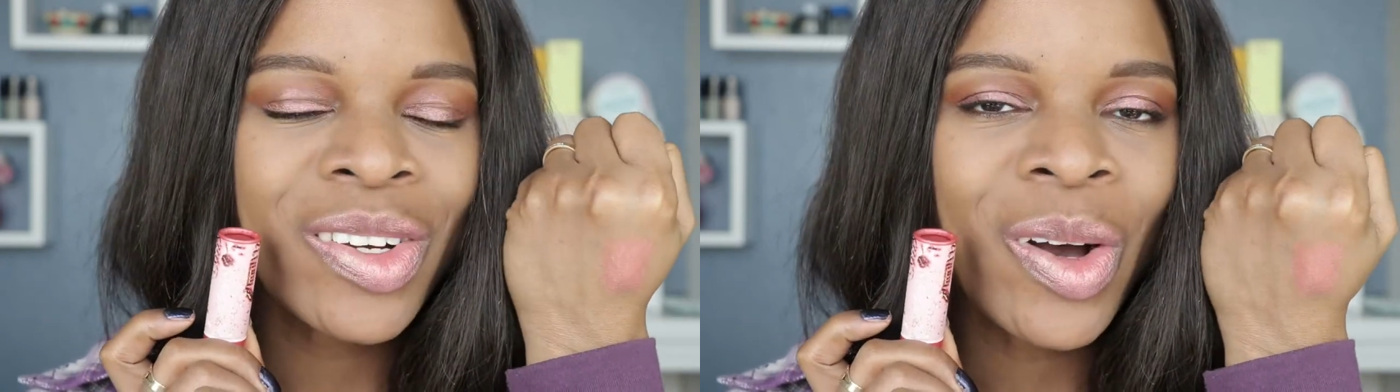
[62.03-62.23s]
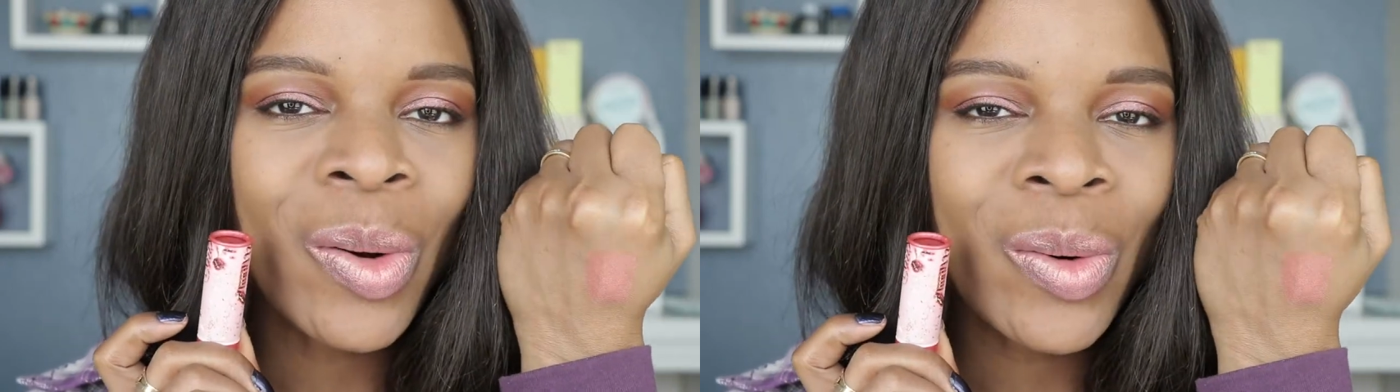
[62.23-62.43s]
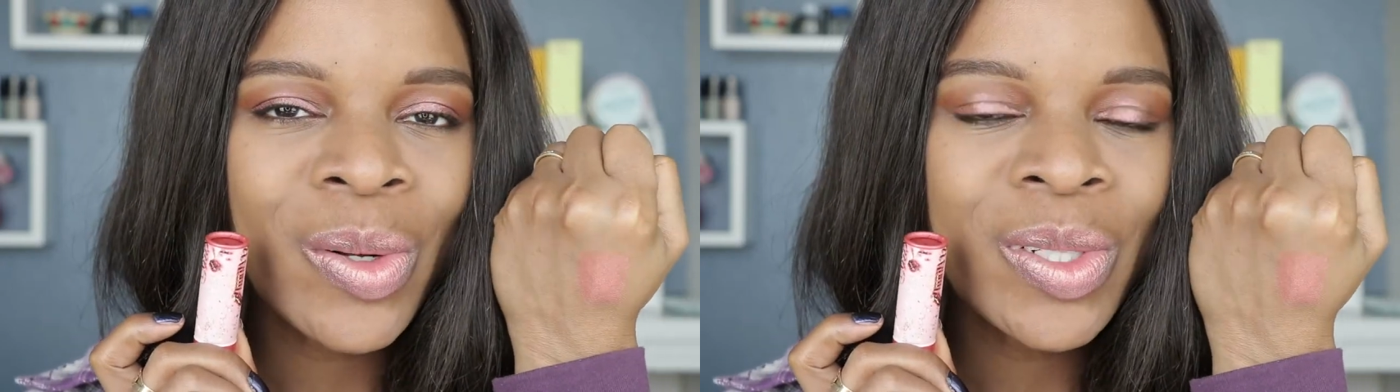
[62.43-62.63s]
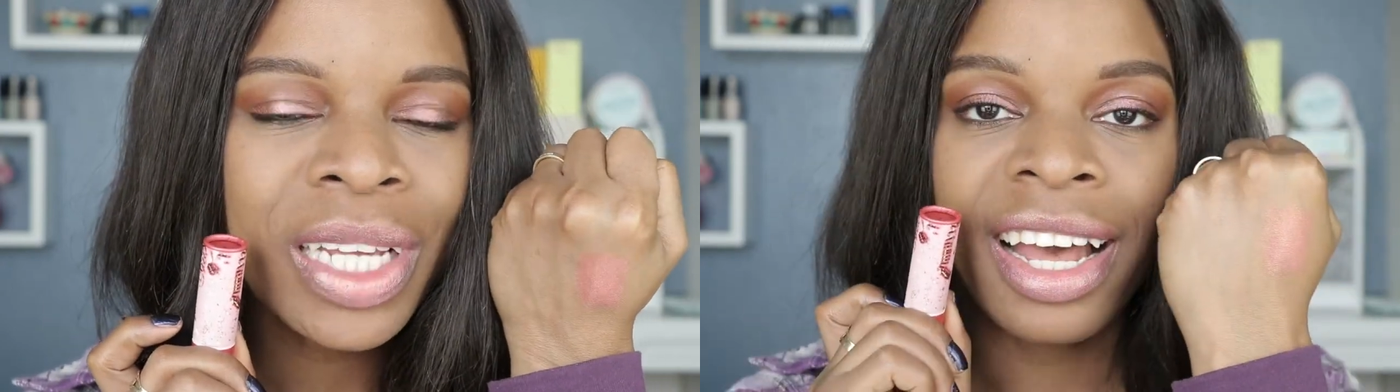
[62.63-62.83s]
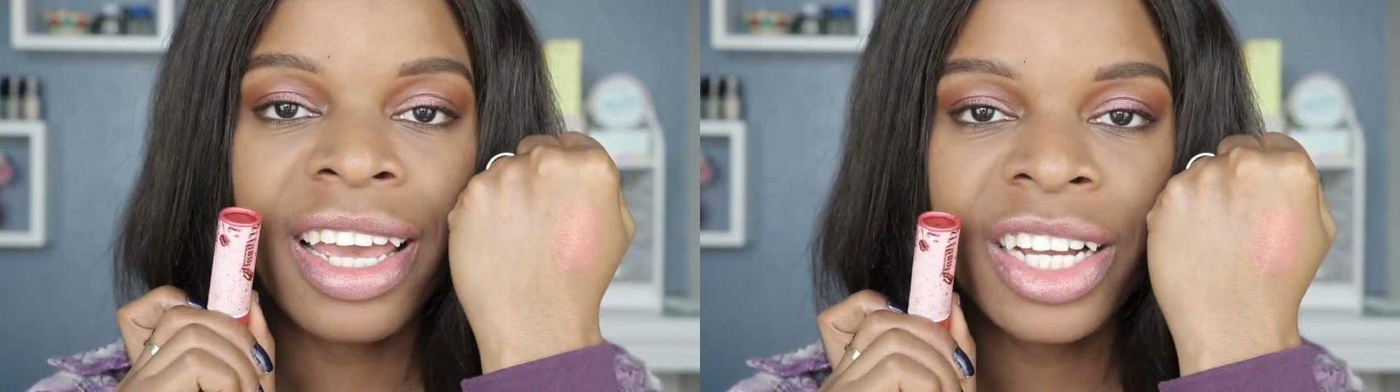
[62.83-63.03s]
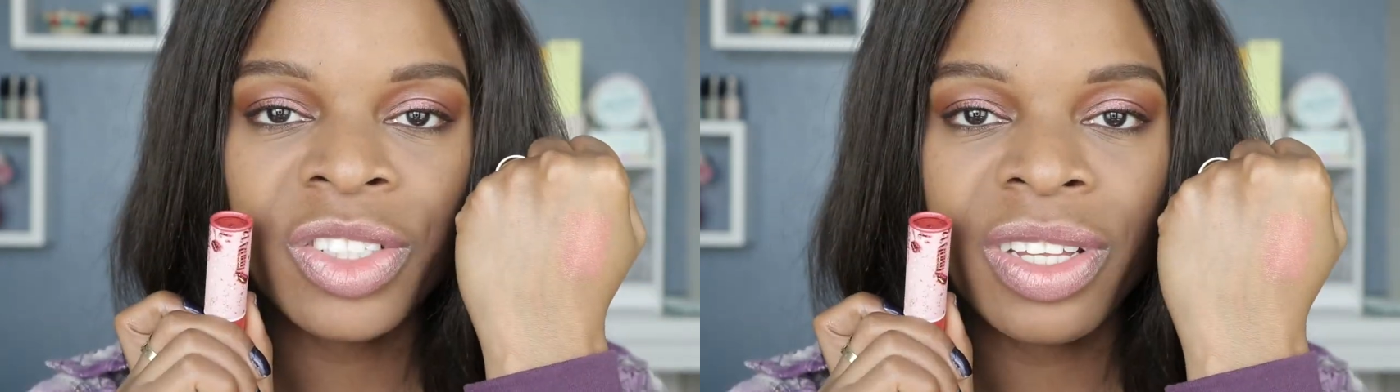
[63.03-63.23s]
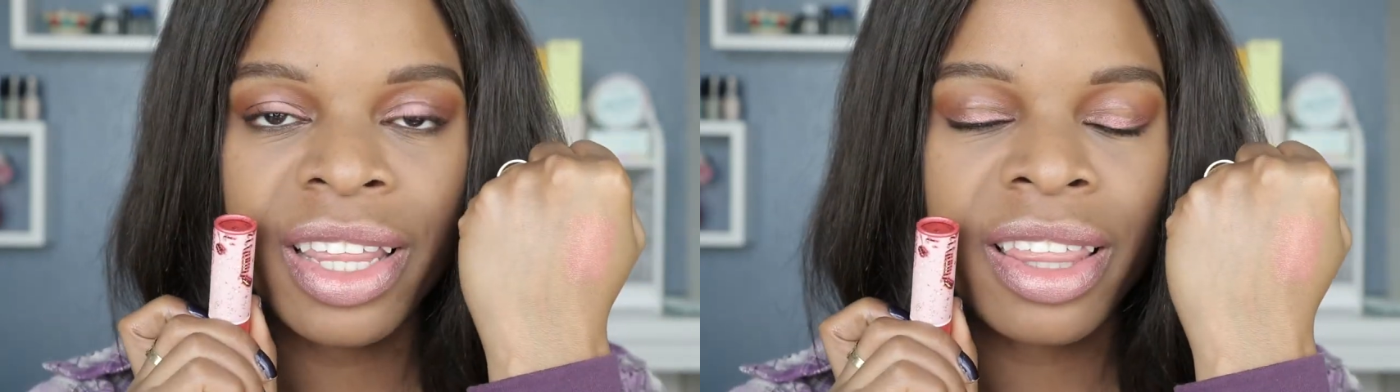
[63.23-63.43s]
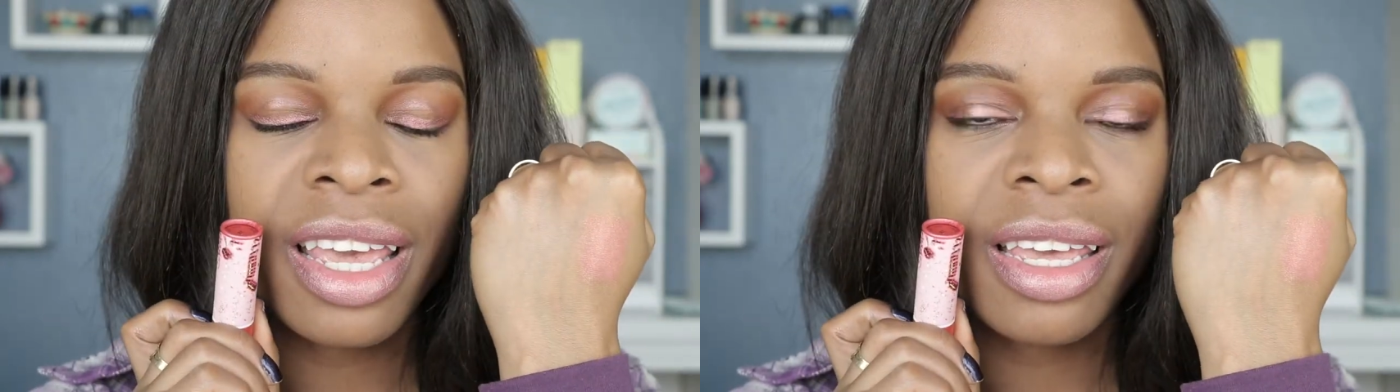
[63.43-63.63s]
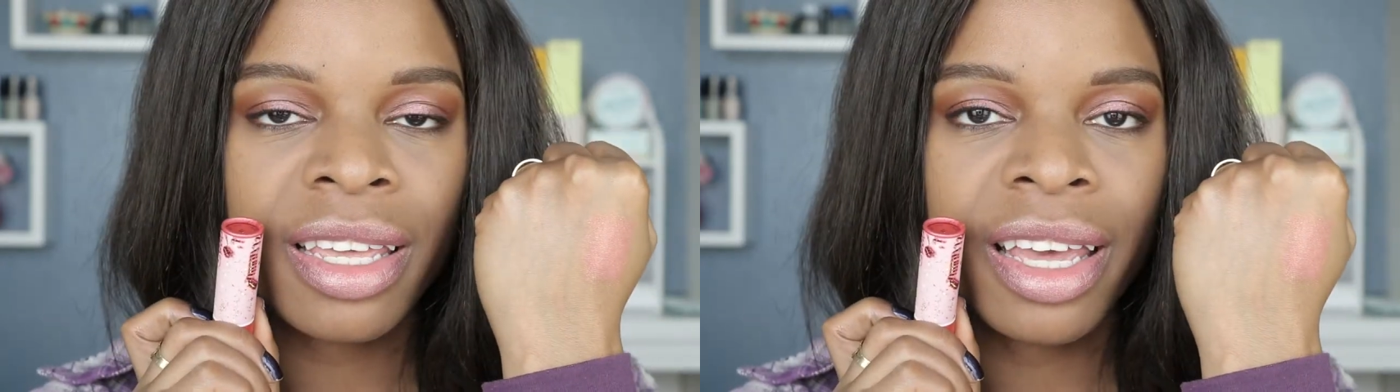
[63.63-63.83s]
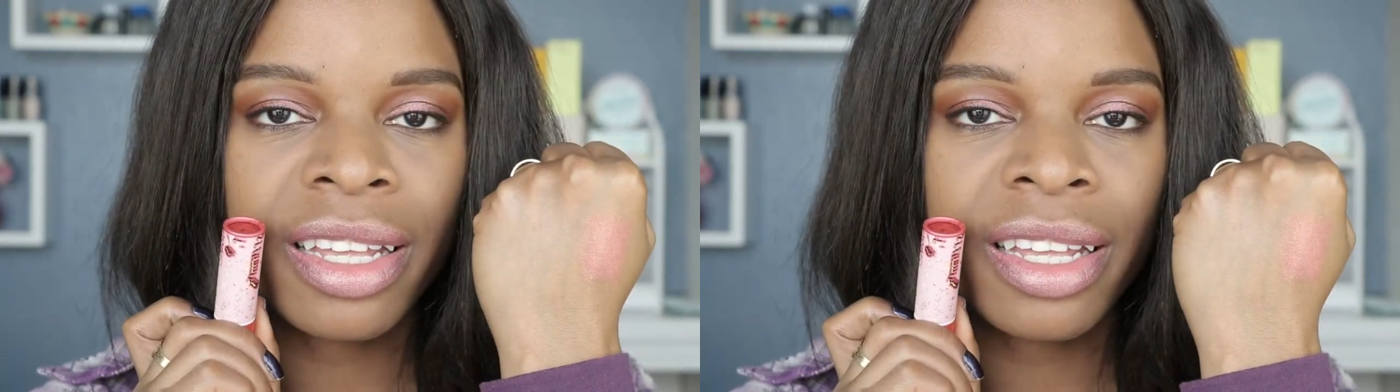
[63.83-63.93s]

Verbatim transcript: gold. I actually think